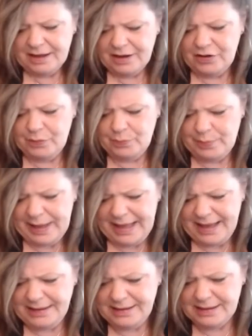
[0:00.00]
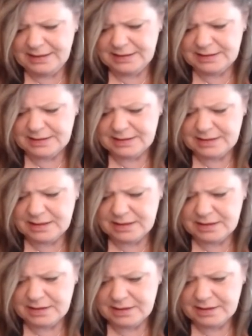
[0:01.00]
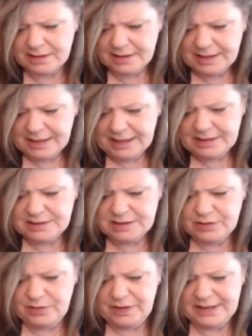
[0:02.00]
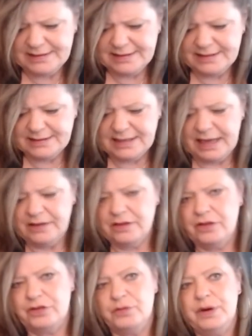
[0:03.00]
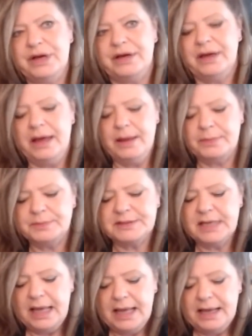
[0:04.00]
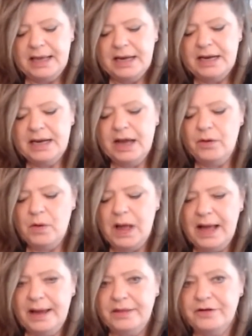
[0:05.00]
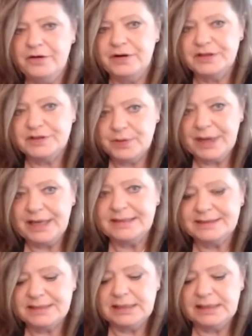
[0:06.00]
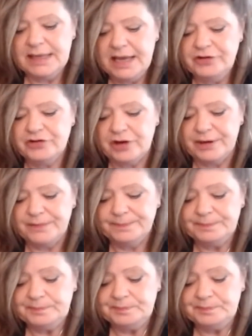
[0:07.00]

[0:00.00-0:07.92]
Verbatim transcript: Companions. So this is like the Three of Cups. Now, either it's reconciliation